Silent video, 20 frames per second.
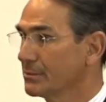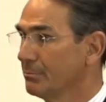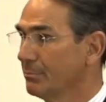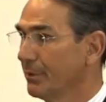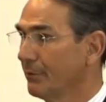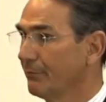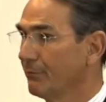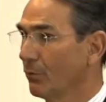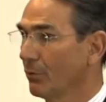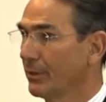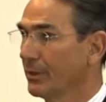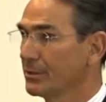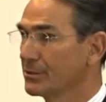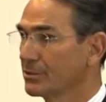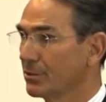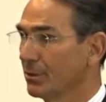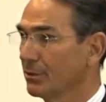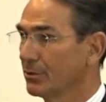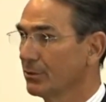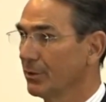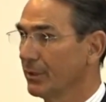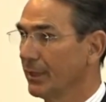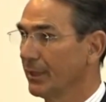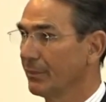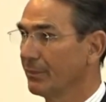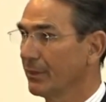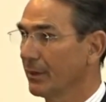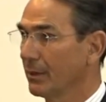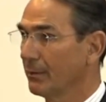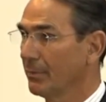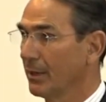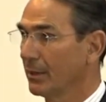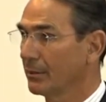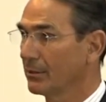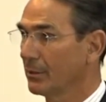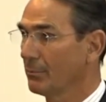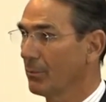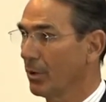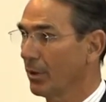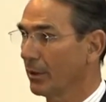before they start doing anything about
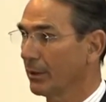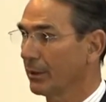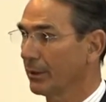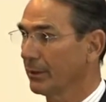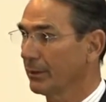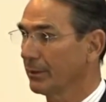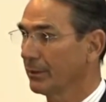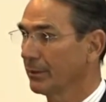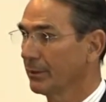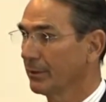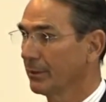their marketing.